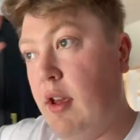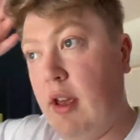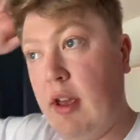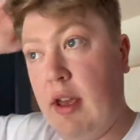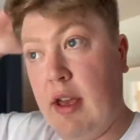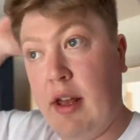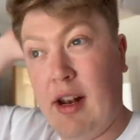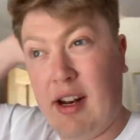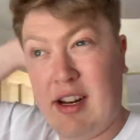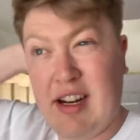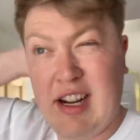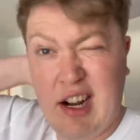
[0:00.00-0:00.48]

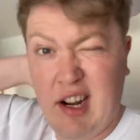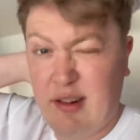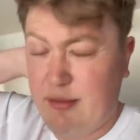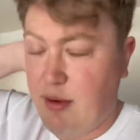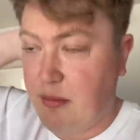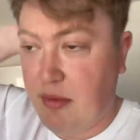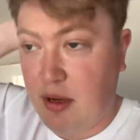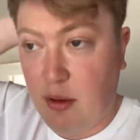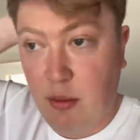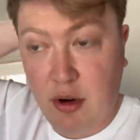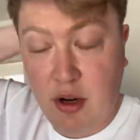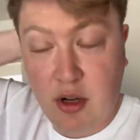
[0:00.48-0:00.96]
And I can't
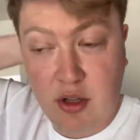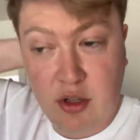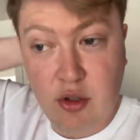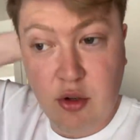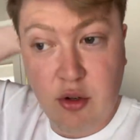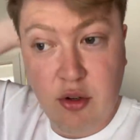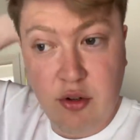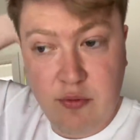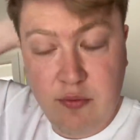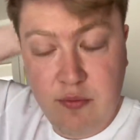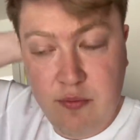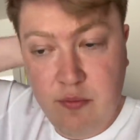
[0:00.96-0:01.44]
remember what I'd
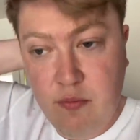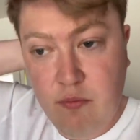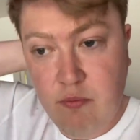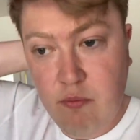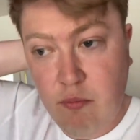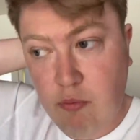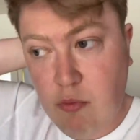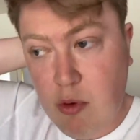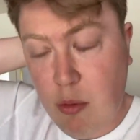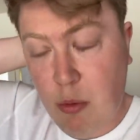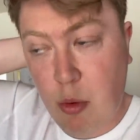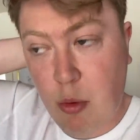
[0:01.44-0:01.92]
done
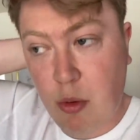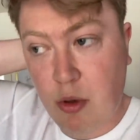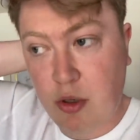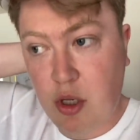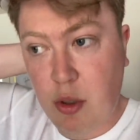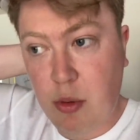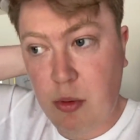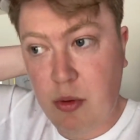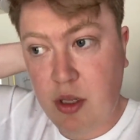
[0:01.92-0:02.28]
when we were doing